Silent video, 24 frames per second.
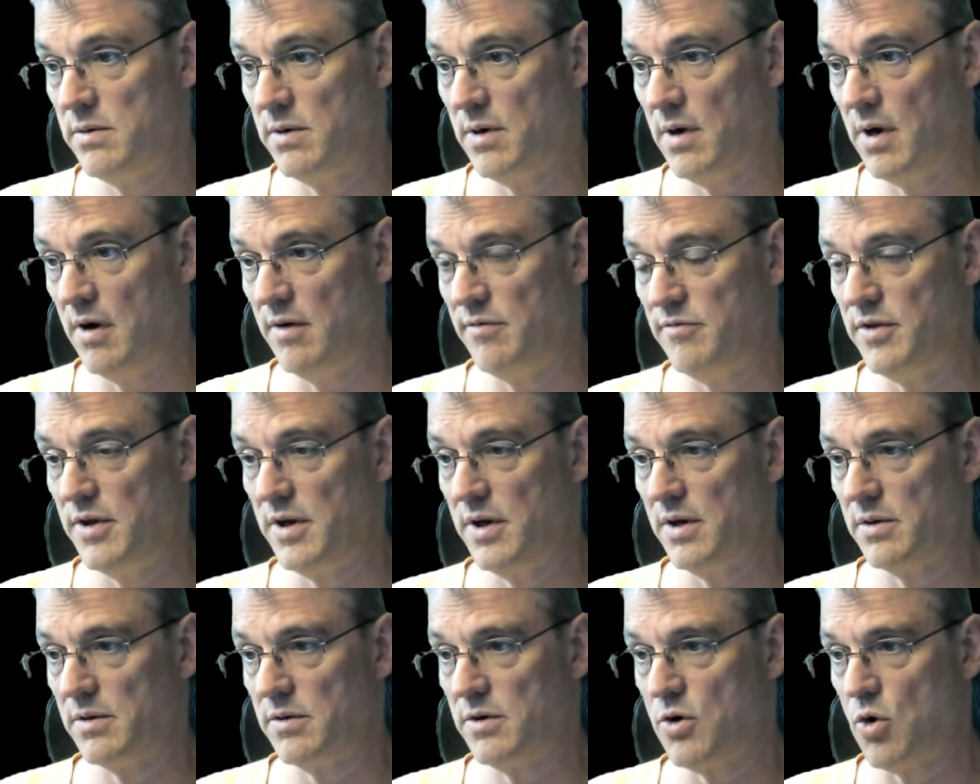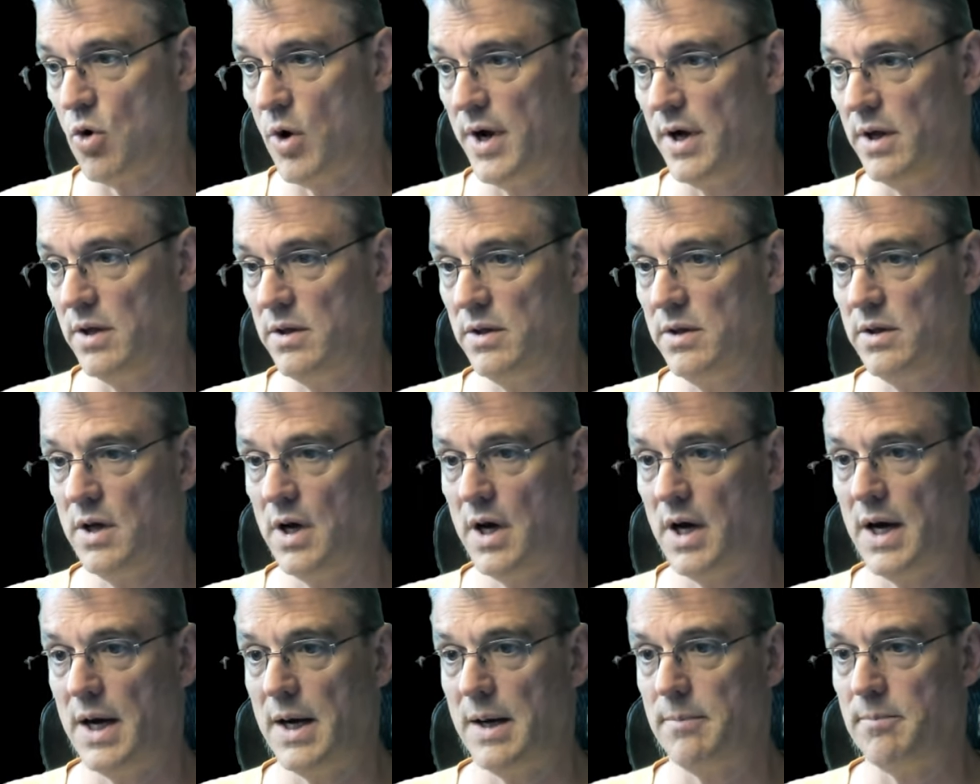of the coil
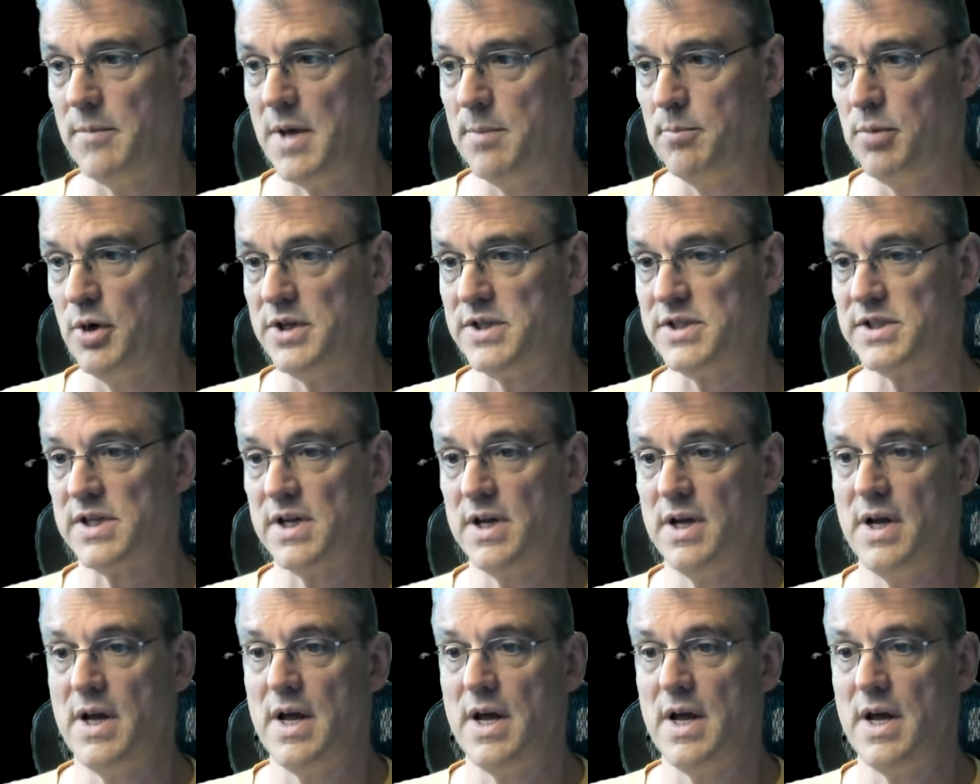uh, inputs.